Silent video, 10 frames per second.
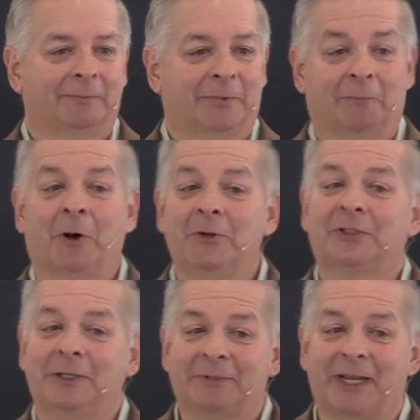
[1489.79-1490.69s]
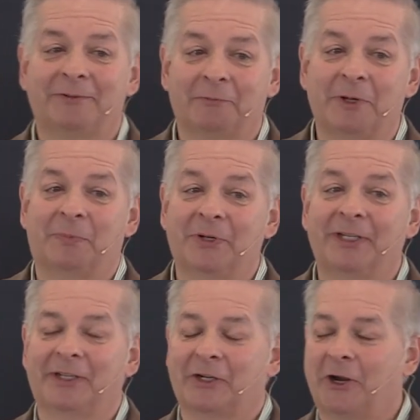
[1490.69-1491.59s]
But I wonder sometimes are we
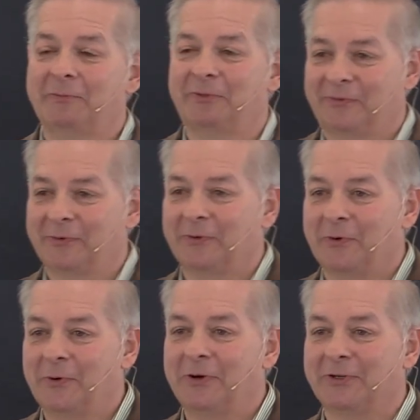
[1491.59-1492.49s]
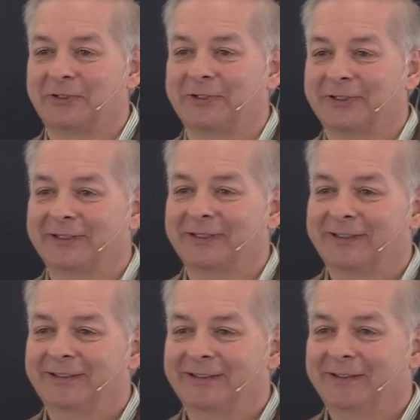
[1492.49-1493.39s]
putting the cart before the horse?
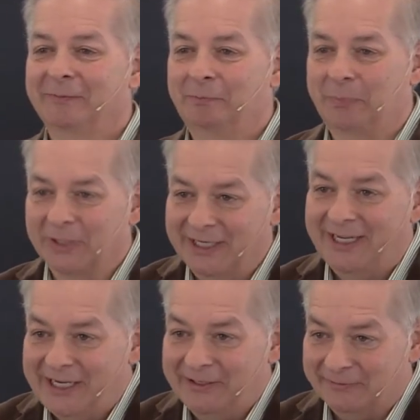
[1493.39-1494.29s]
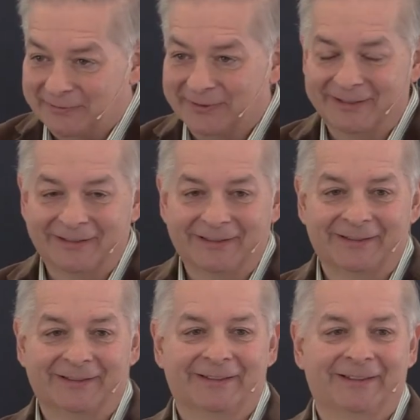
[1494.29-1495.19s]
Believe.
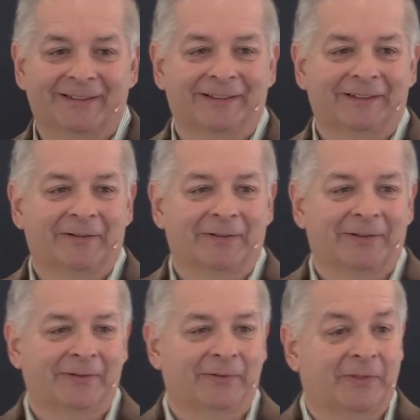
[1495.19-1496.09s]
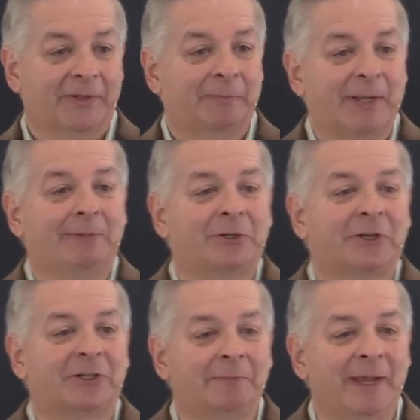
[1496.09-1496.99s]
The
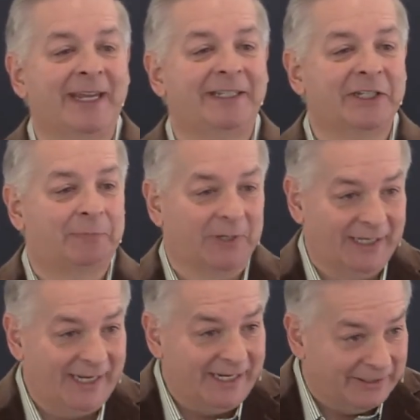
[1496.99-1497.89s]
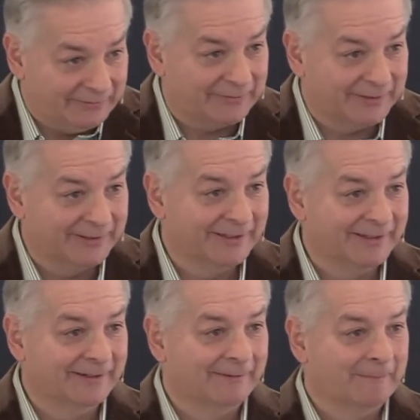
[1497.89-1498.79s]
biblical command is believe.
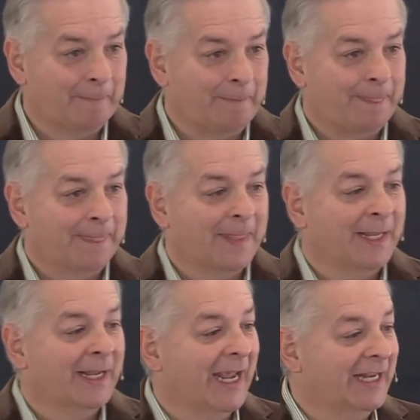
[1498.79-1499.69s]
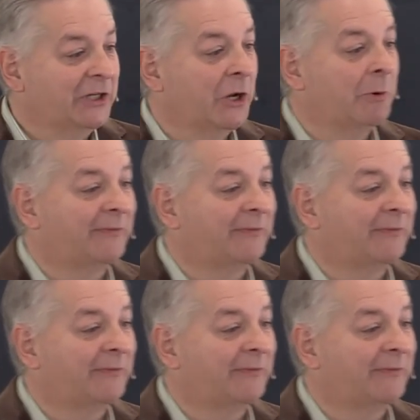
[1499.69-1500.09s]
And you know what